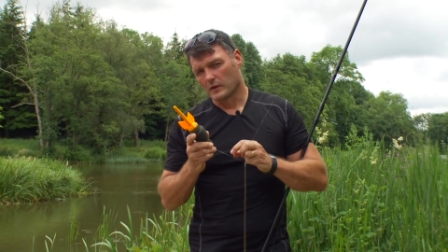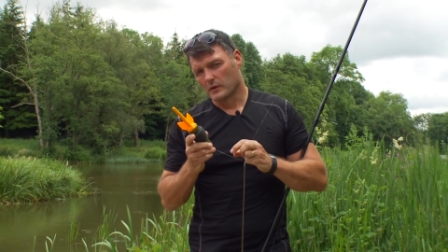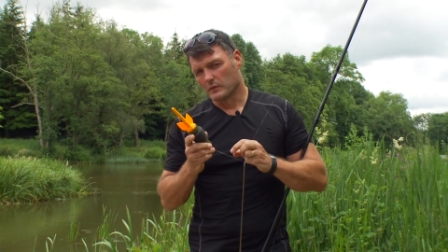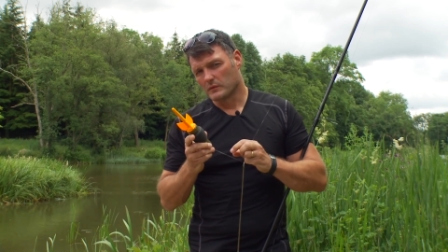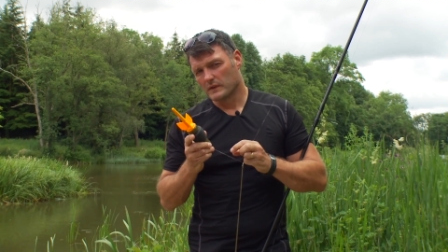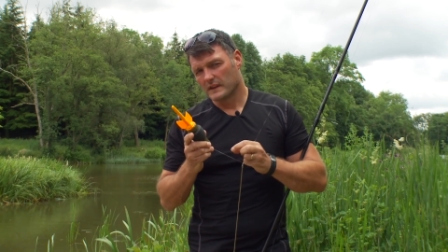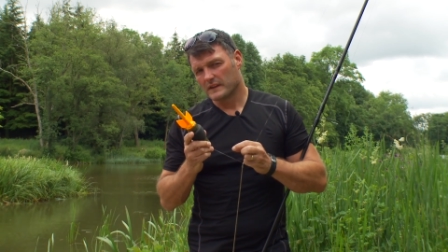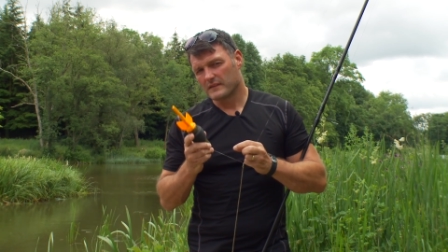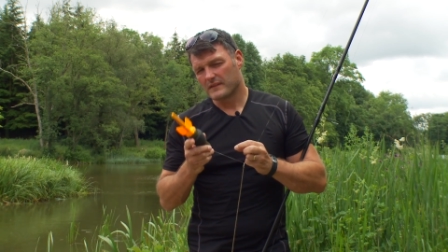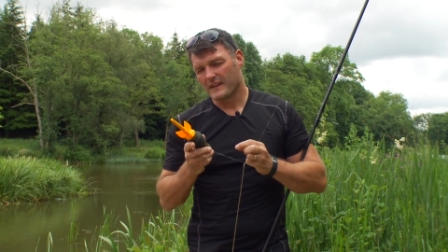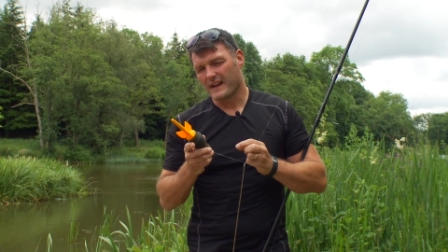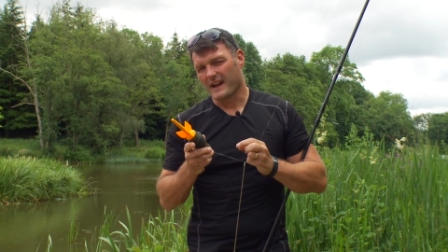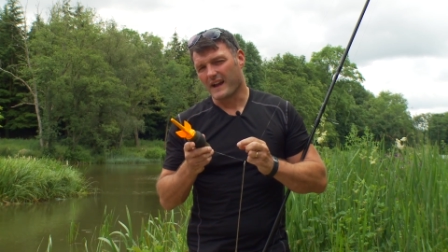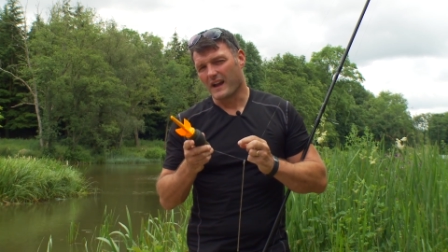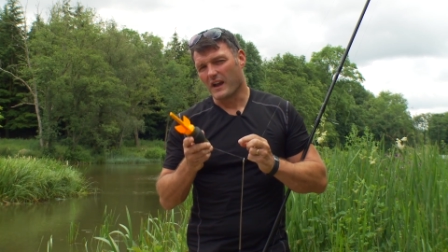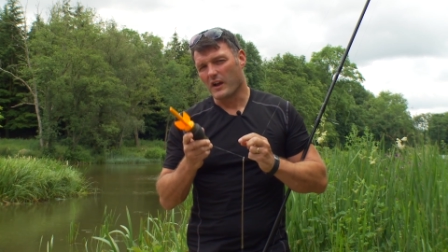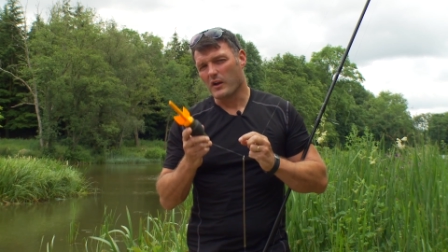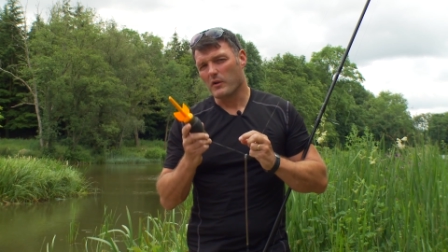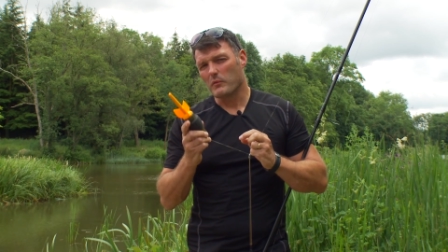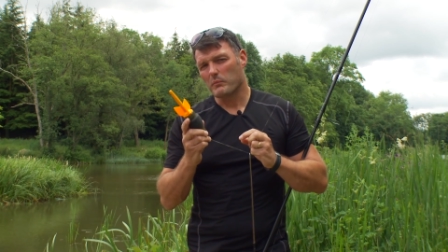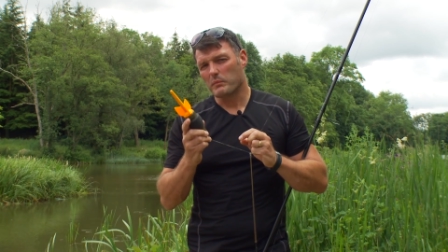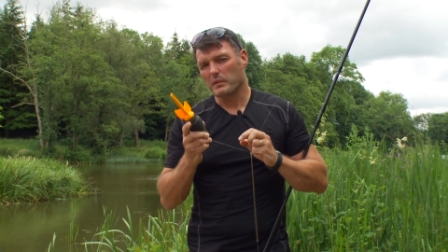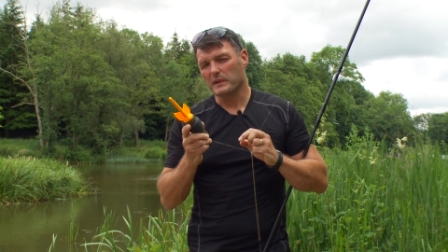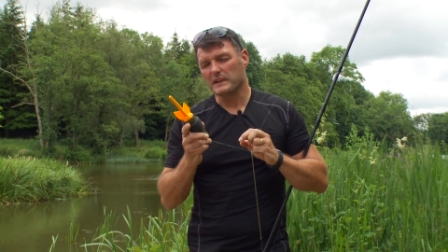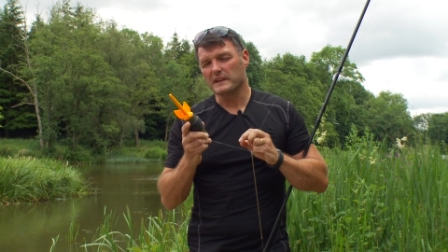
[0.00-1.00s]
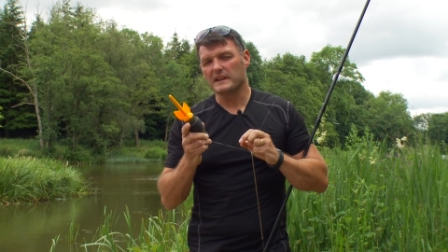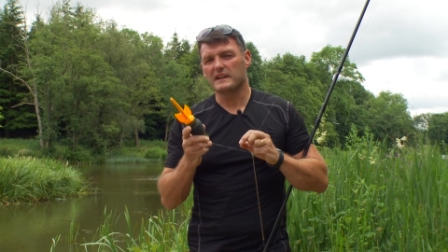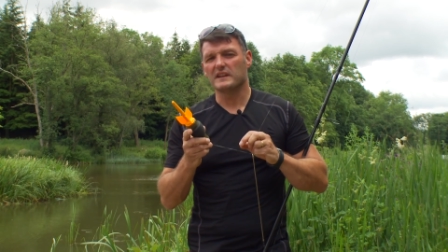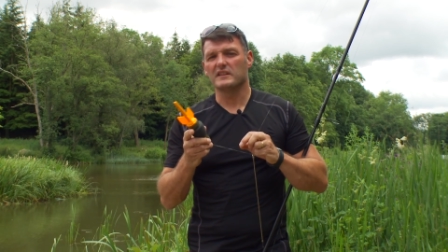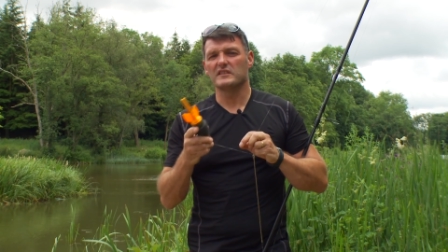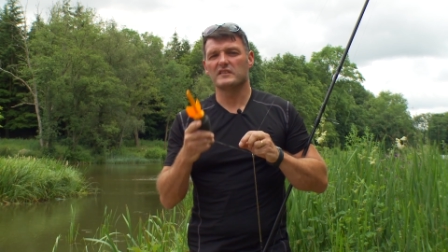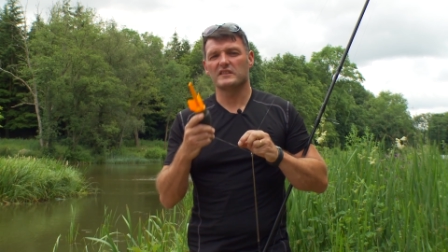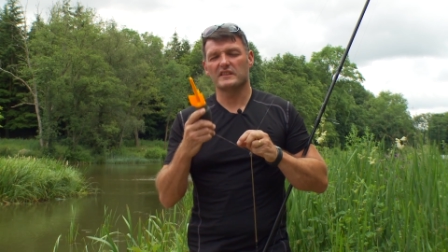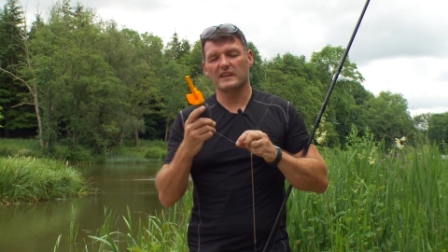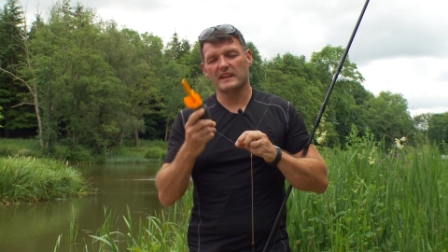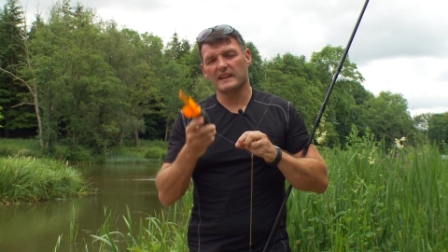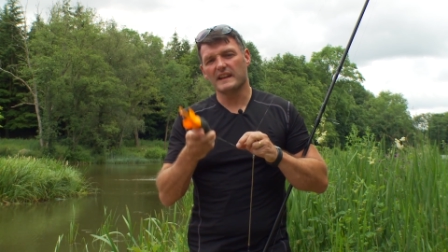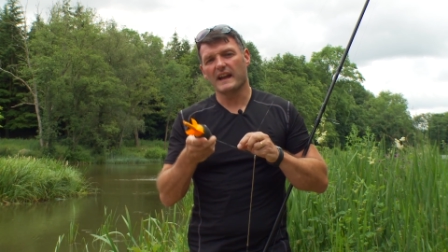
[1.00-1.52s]
only that, but you can
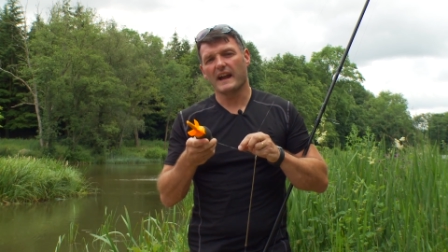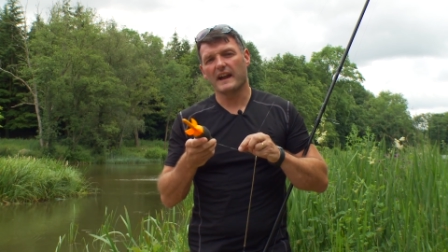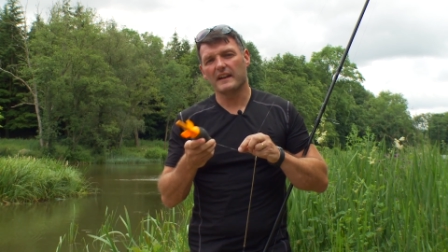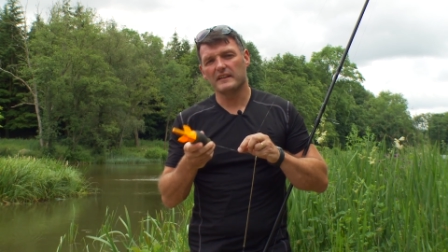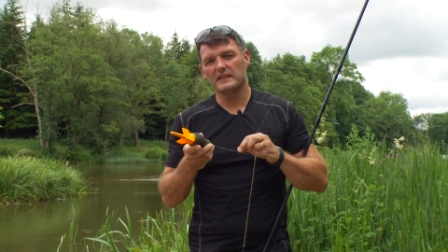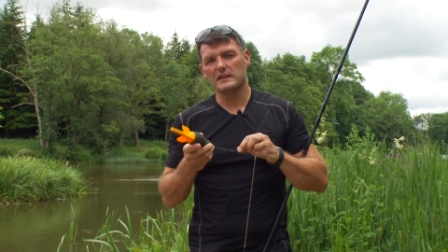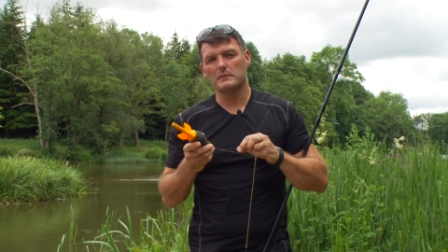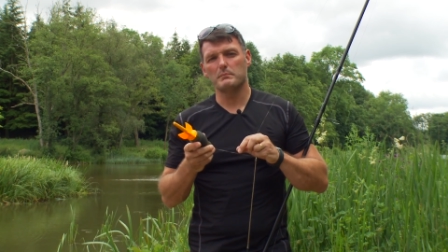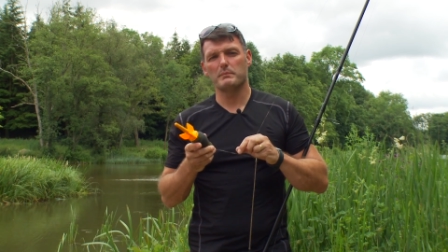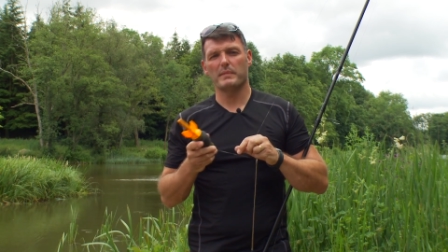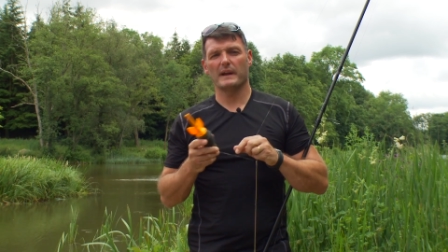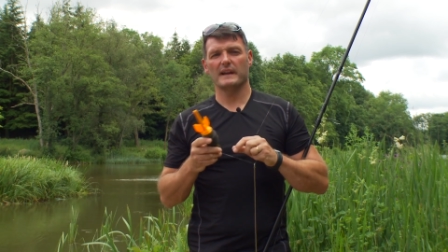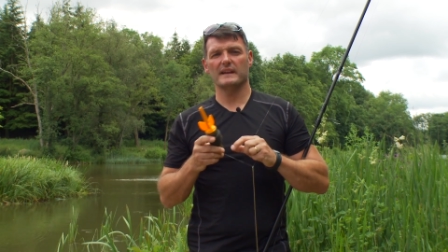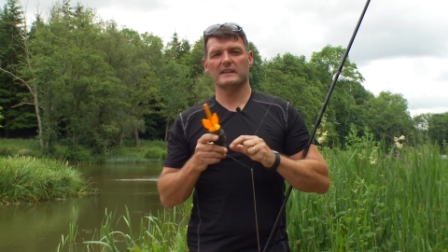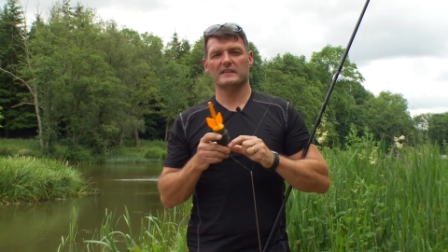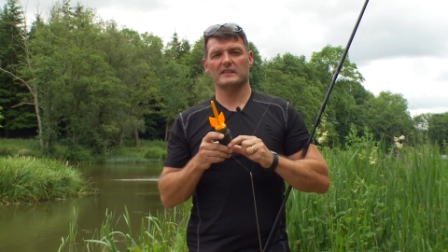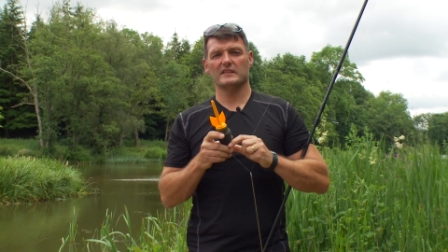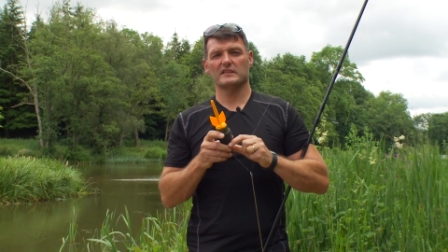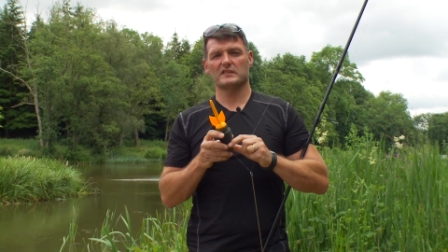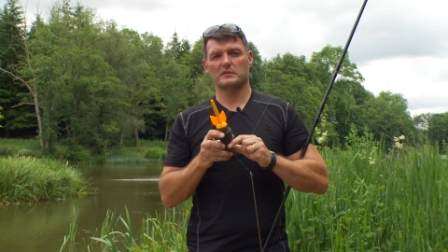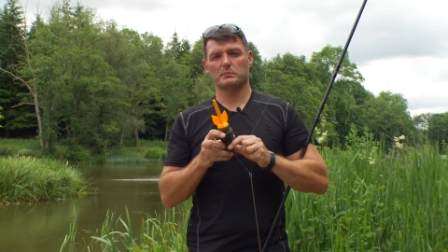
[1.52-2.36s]
see how your baited